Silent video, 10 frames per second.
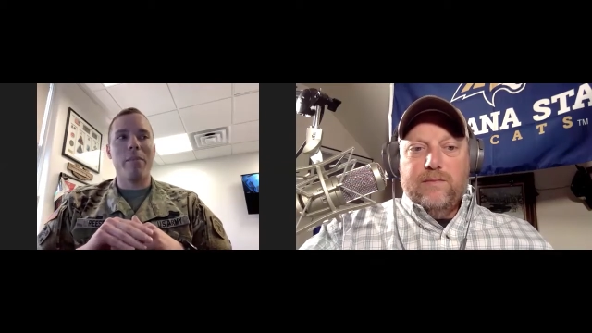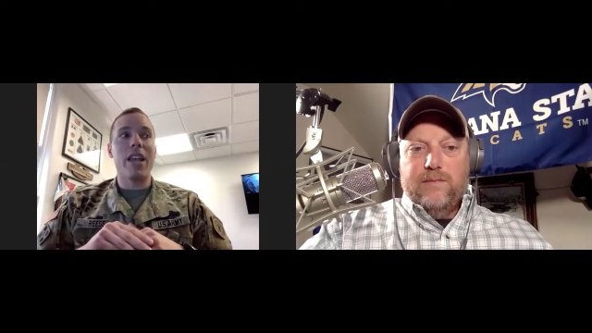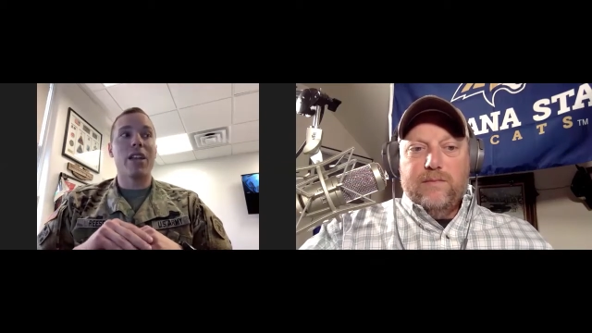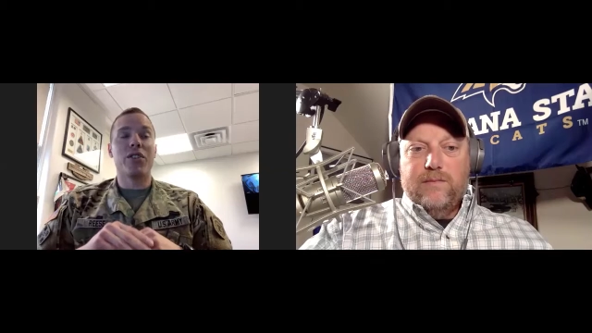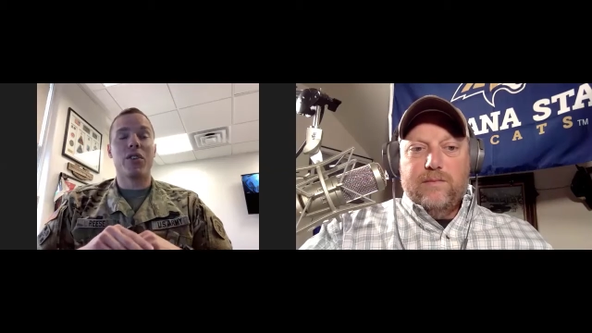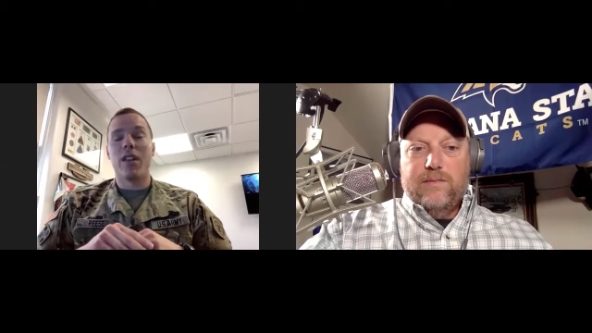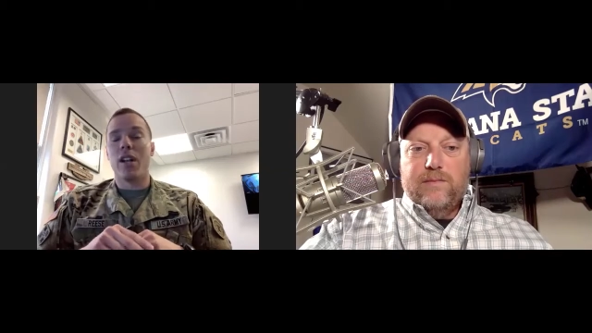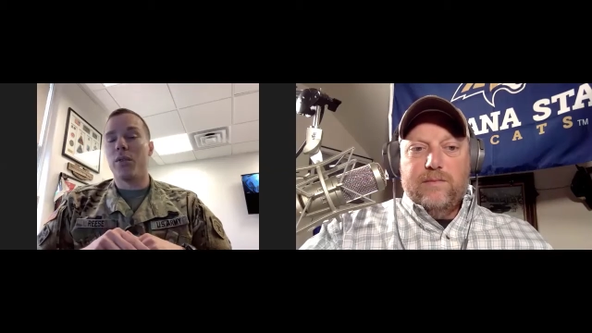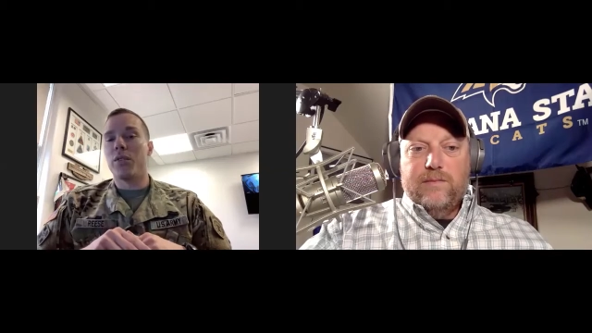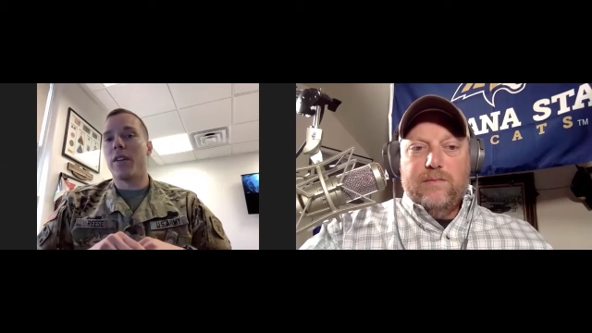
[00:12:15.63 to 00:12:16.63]
Speaker 1: making sure that
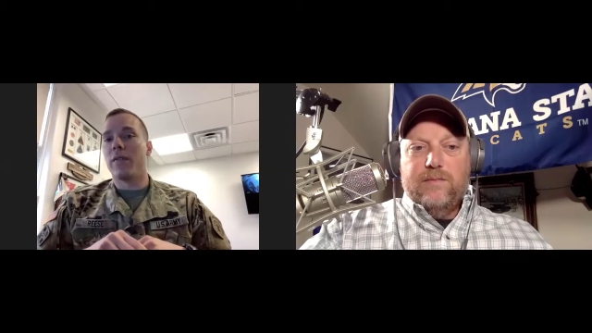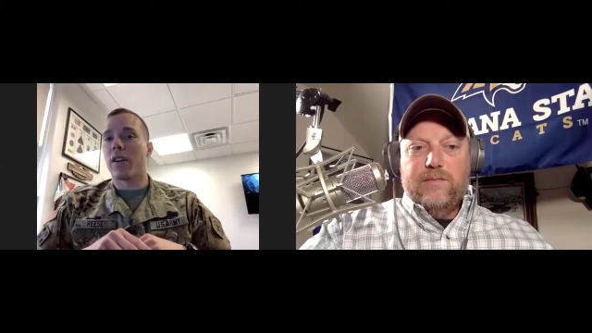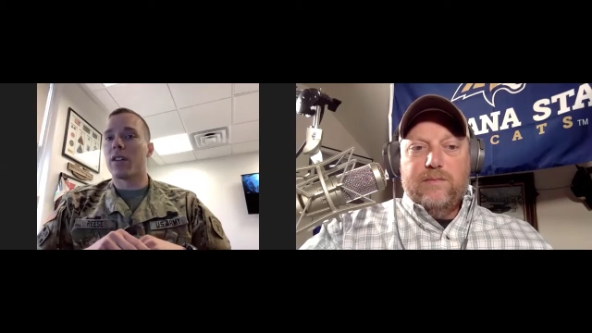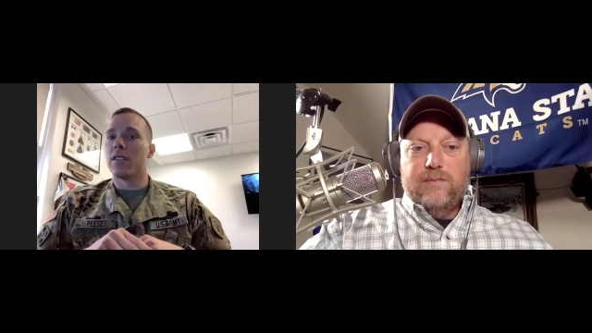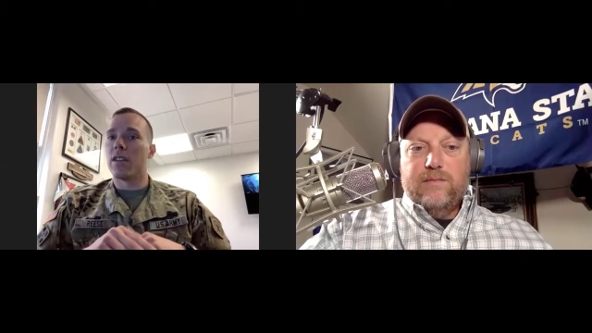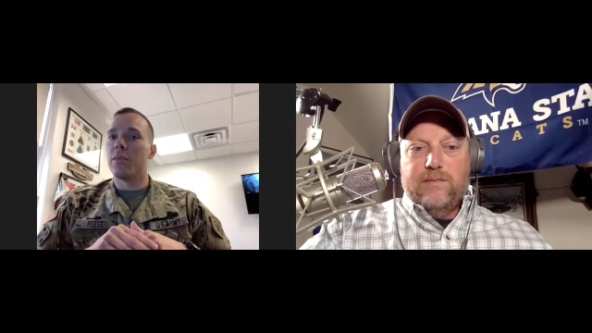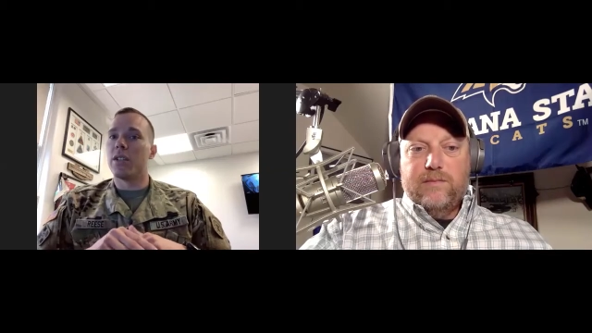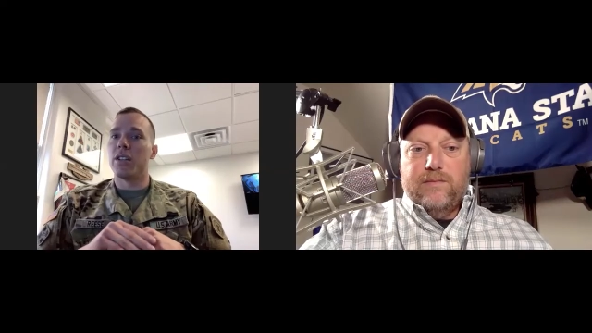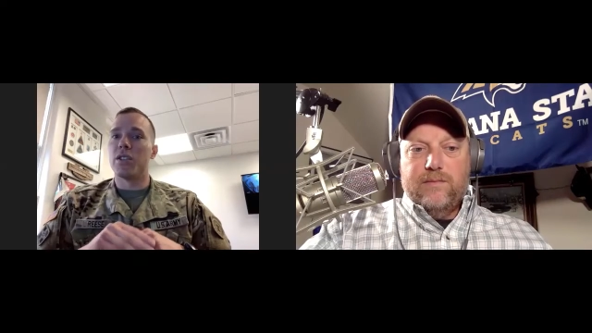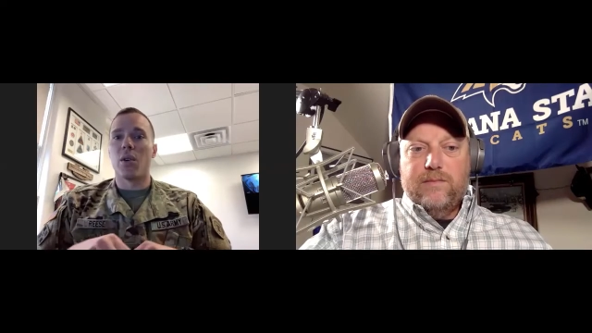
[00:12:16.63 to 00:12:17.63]
it was fit for
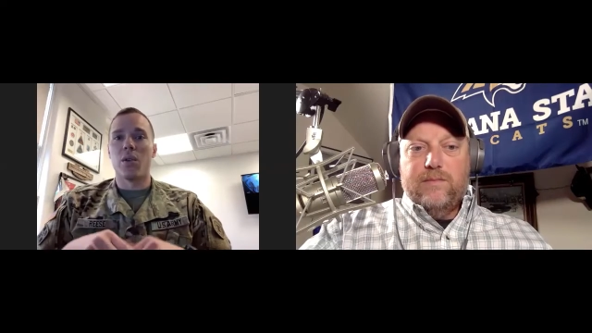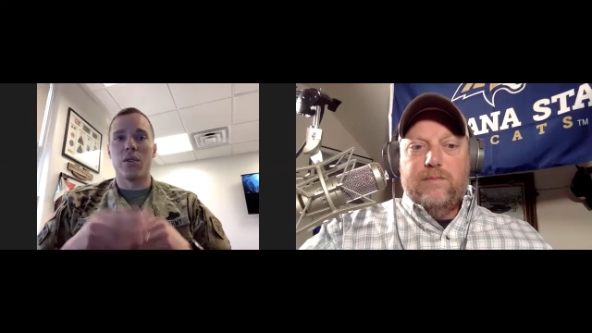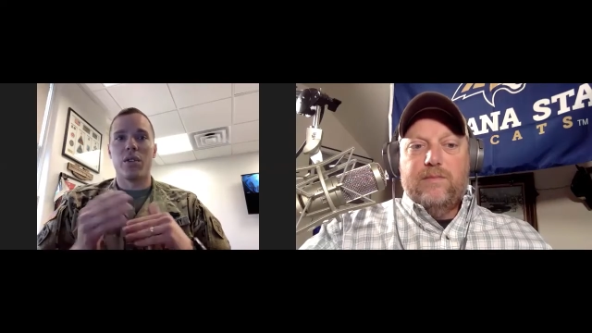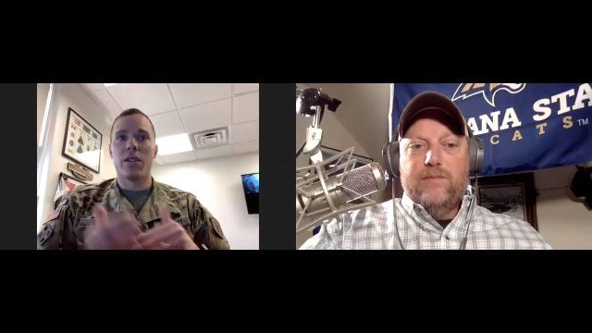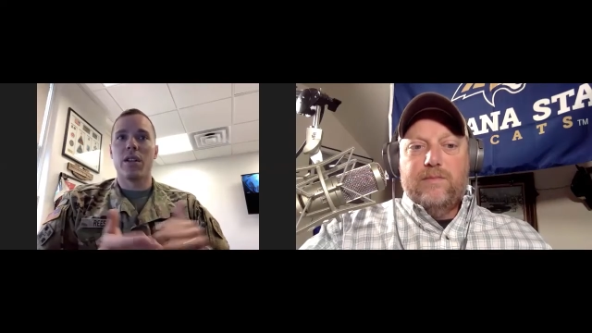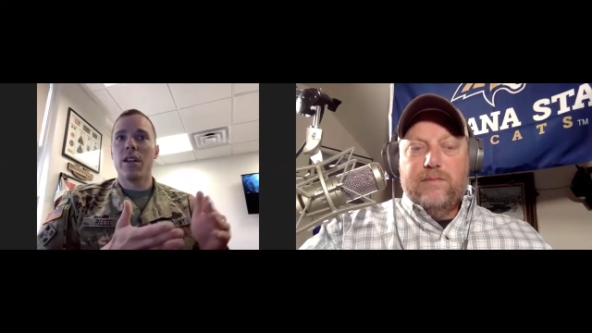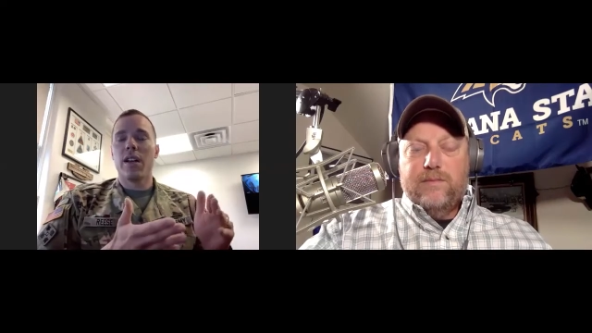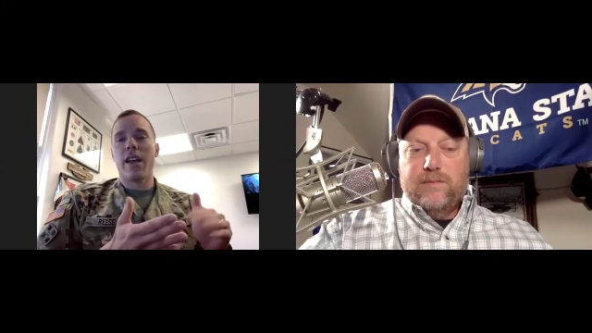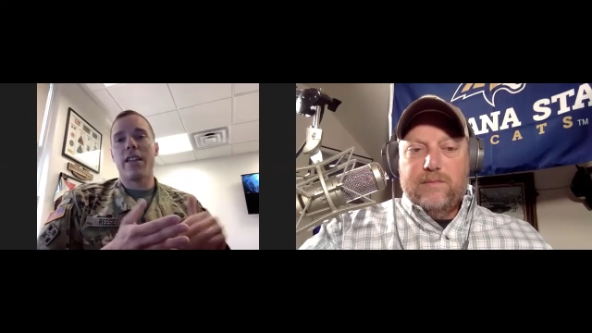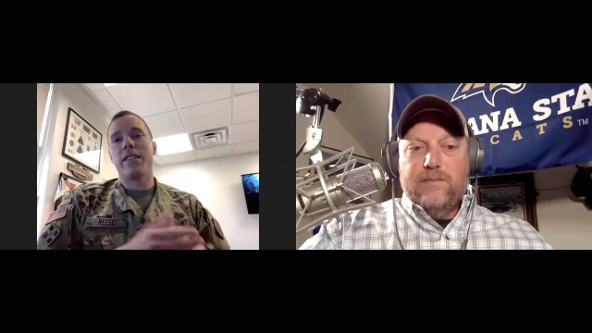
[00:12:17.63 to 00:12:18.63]
consumption to soldiers,
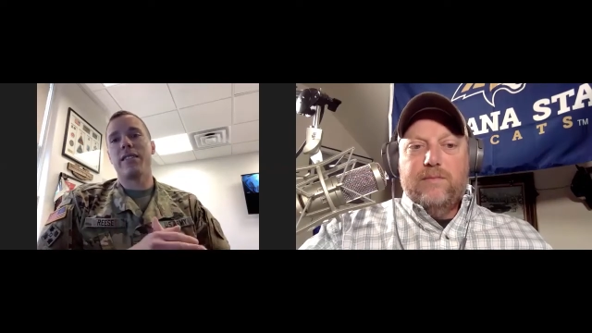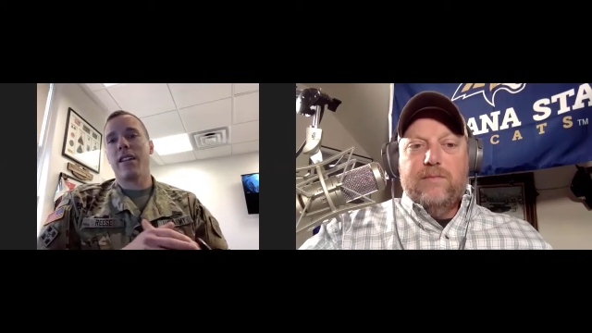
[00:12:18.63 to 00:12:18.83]
and then